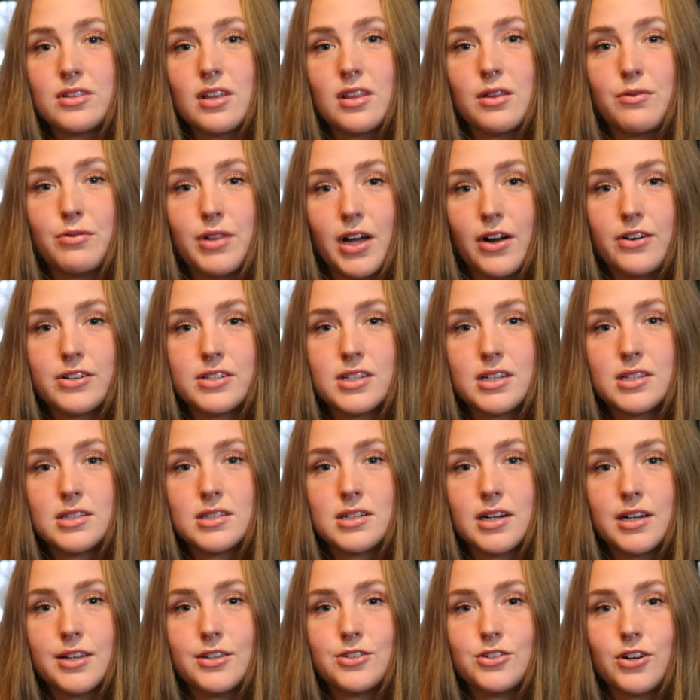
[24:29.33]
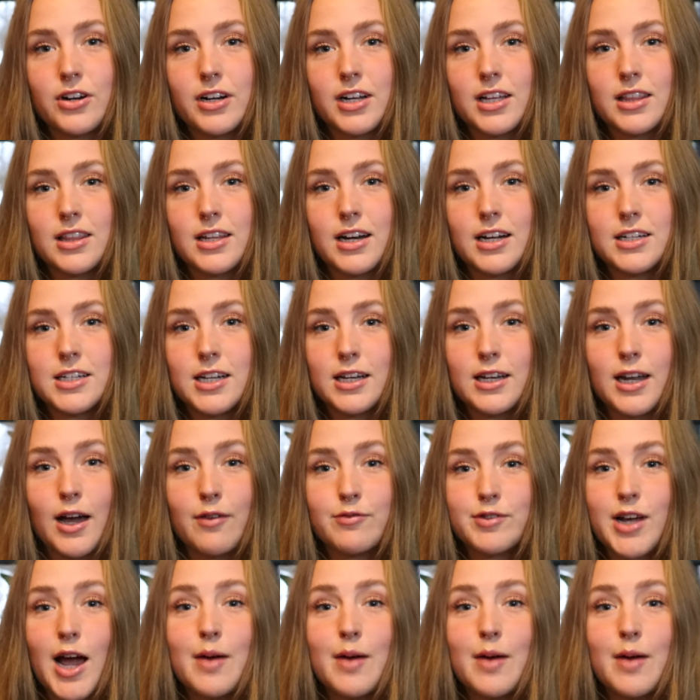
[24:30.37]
and the flower seeds that I started that I didn't have